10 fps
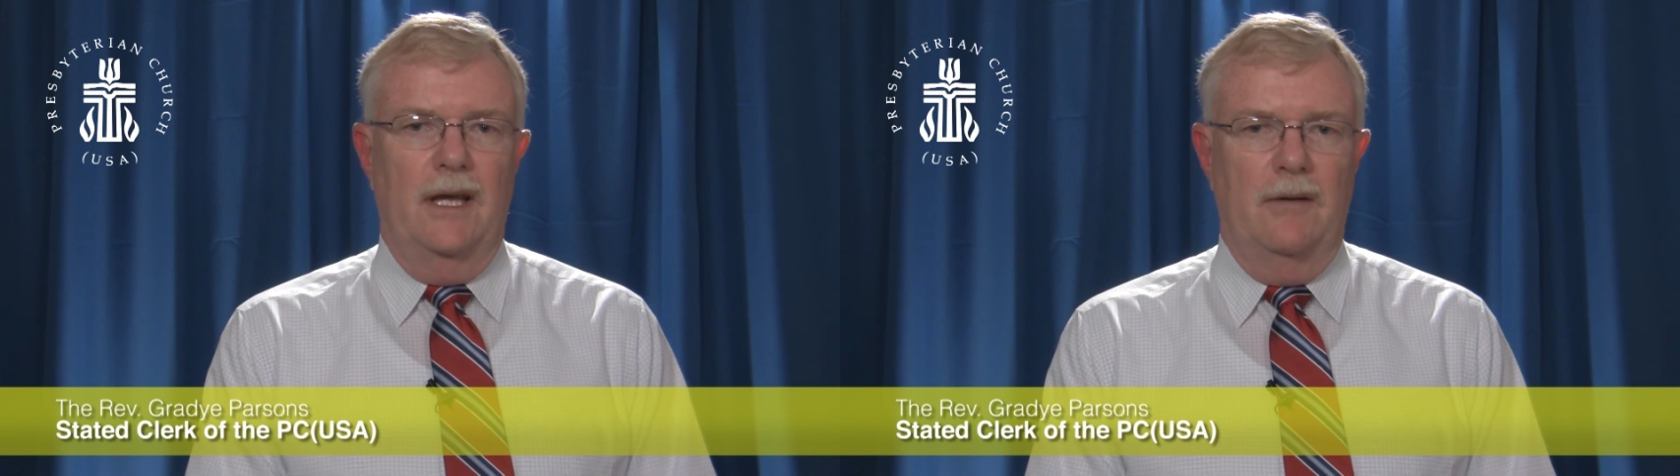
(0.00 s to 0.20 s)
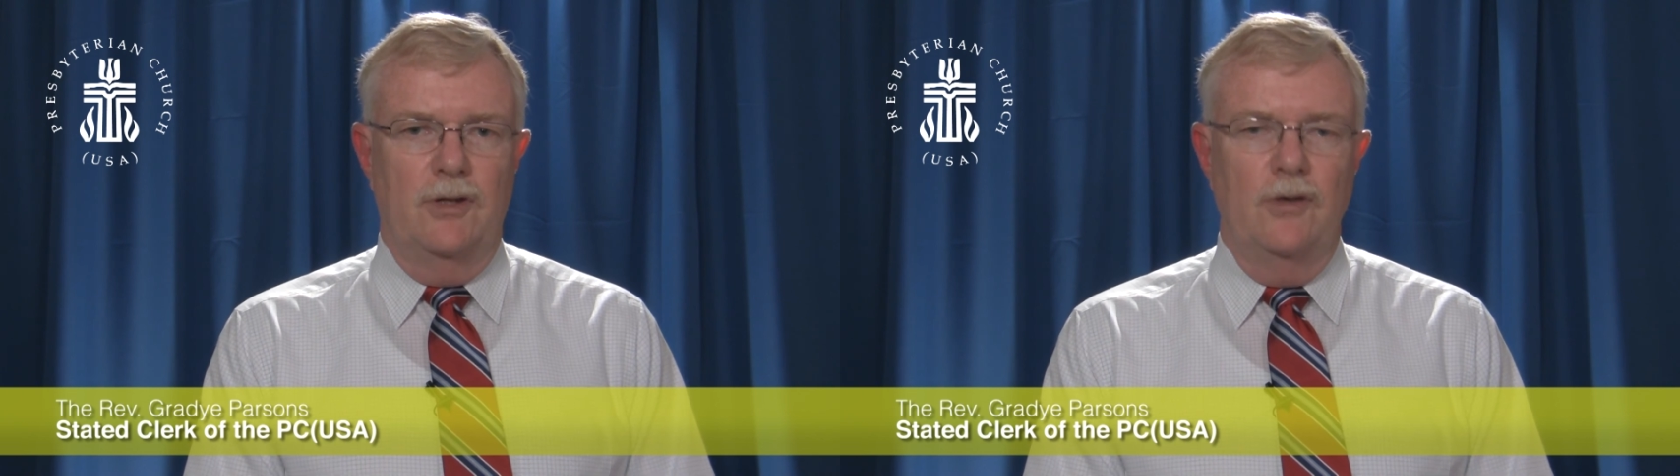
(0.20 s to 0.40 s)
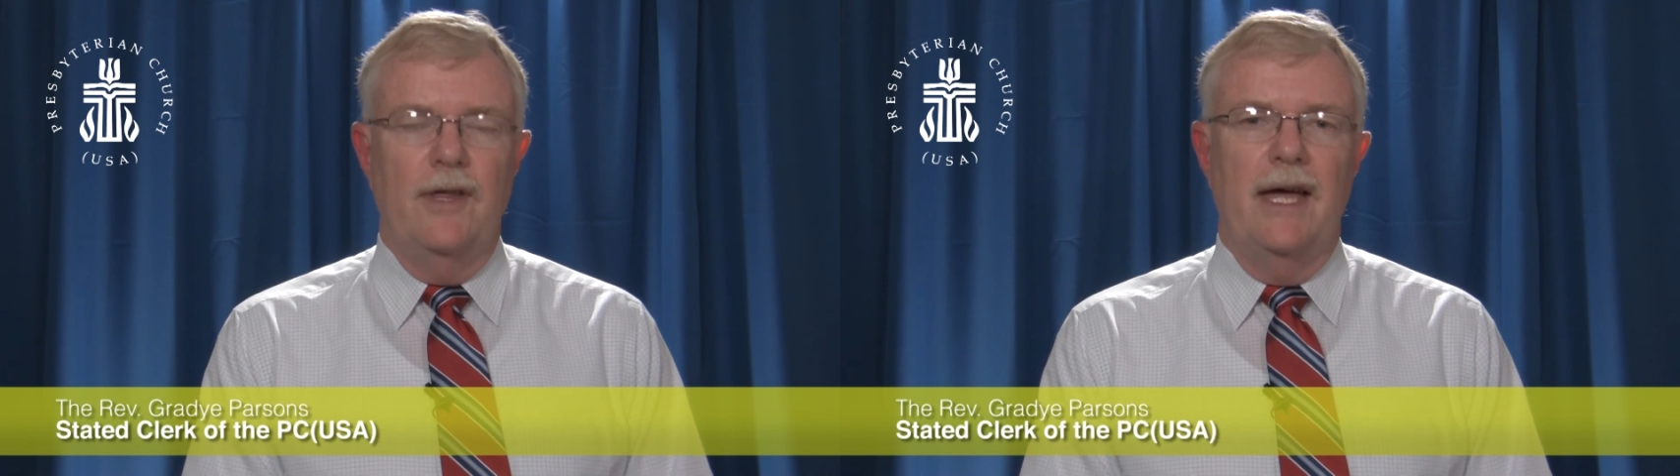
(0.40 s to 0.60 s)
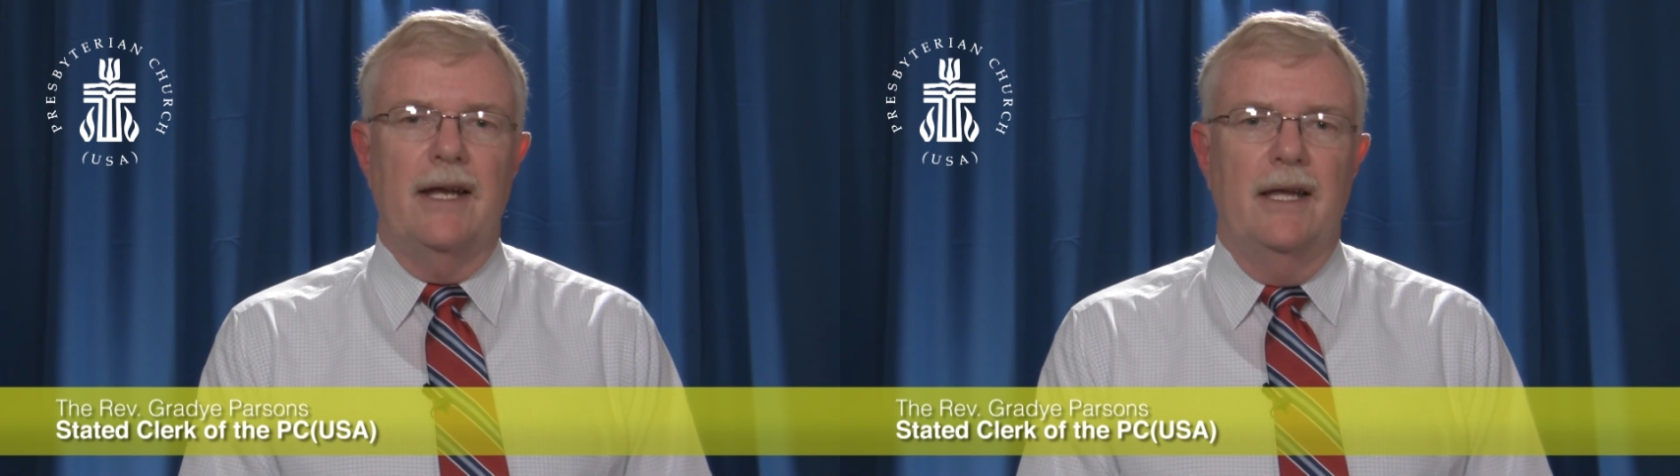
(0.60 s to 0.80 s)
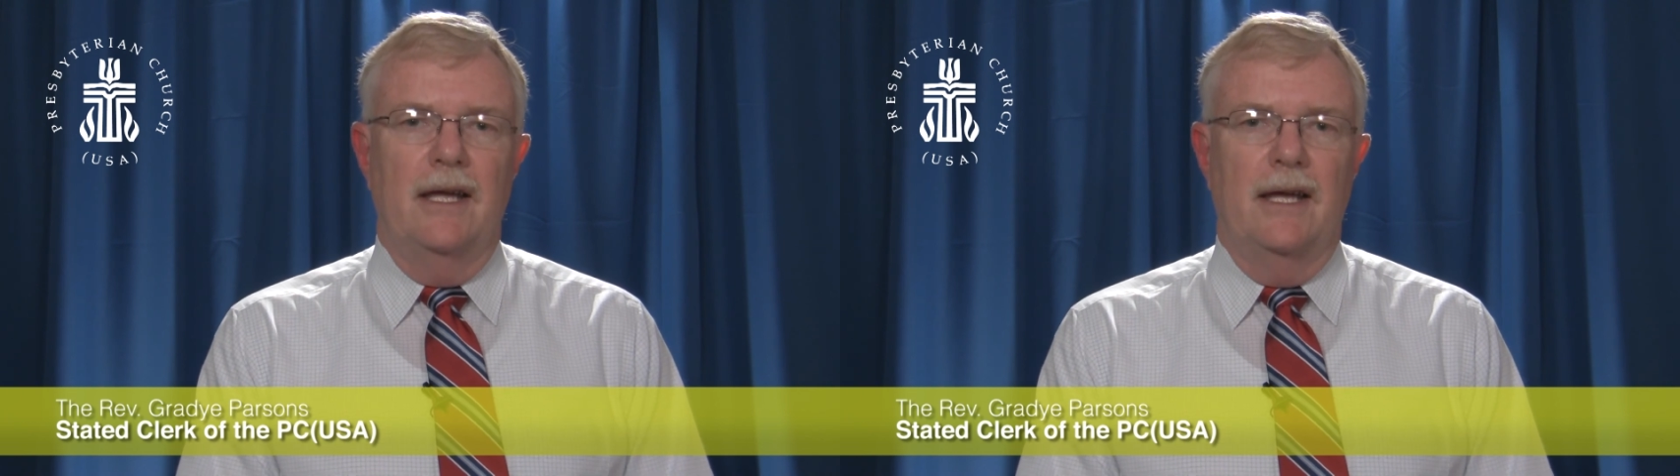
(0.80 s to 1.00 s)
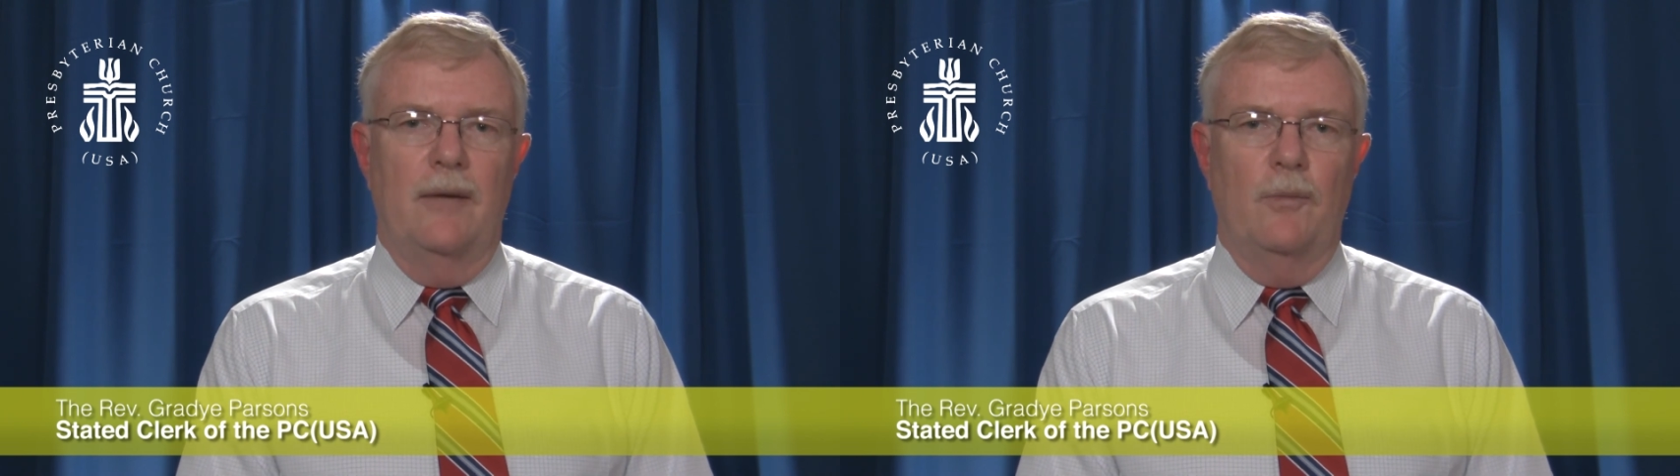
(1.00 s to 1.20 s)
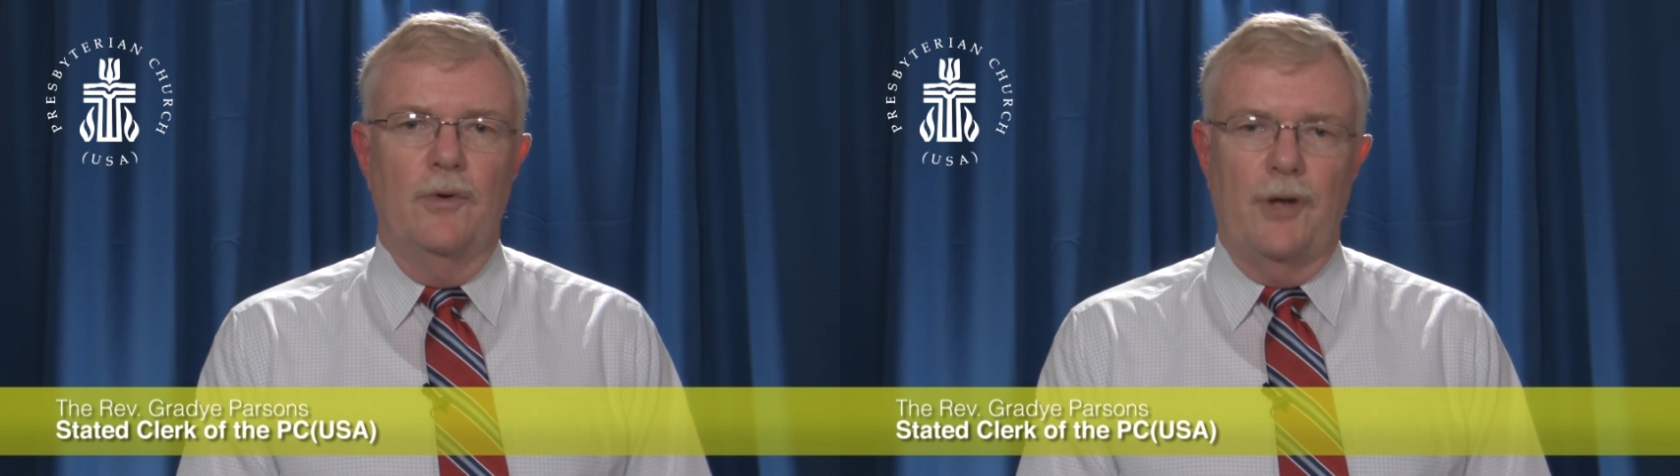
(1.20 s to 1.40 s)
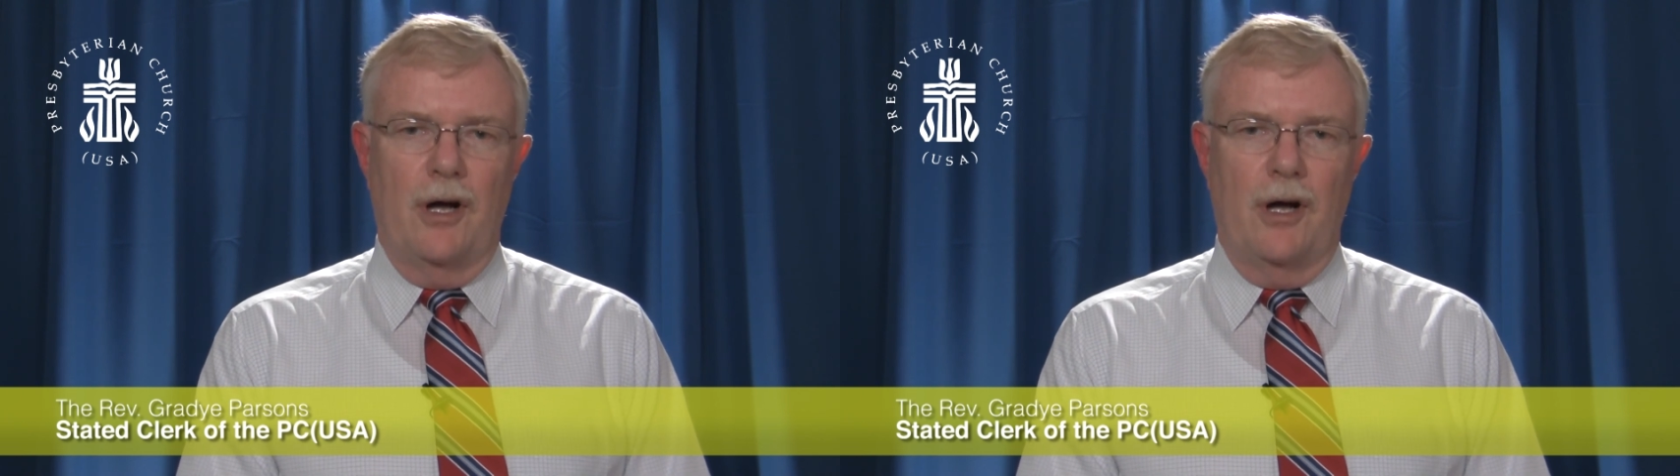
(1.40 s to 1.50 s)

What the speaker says: And do that, and we'll